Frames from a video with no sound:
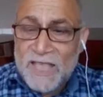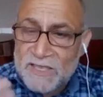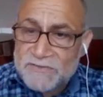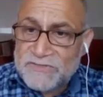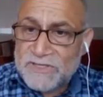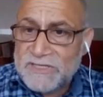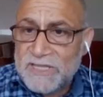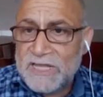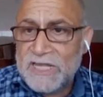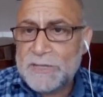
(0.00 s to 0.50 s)
as
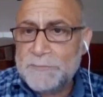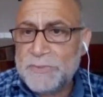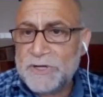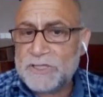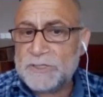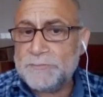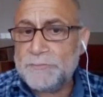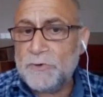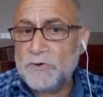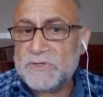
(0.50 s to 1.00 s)
a
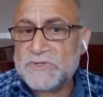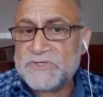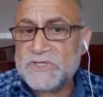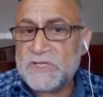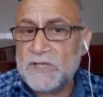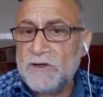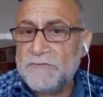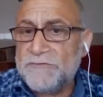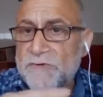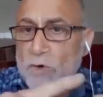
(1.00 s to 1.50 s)
deliberate
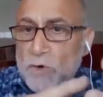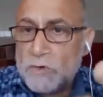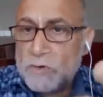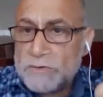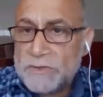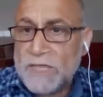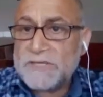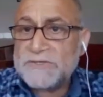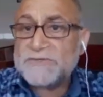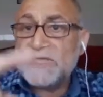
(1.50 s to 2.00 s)
policy of
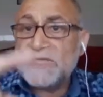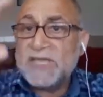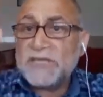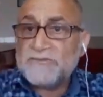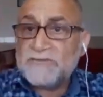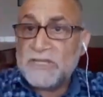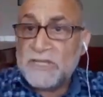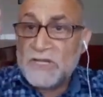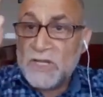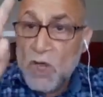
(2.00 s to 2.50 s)

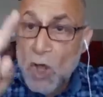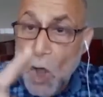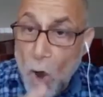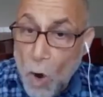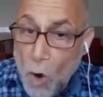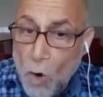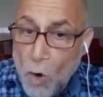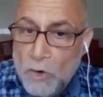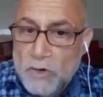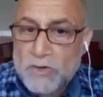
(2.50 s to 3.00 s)
colonization,
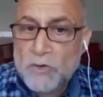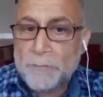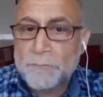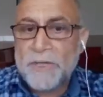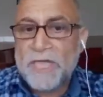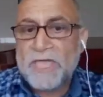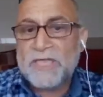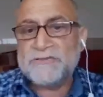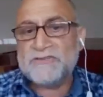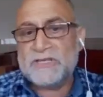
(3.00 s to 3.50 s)

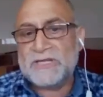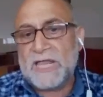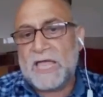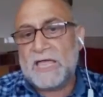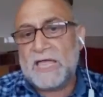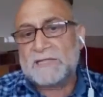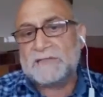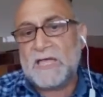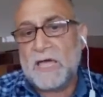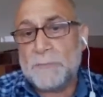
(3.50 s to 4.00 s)
occupation,
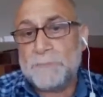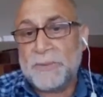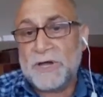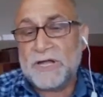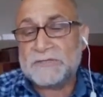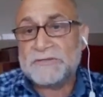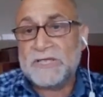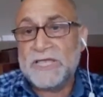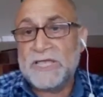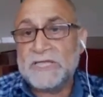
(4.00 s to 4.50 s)
and
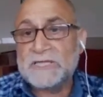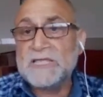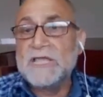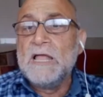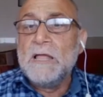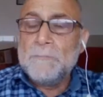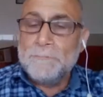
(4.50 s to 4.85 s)
apartheid.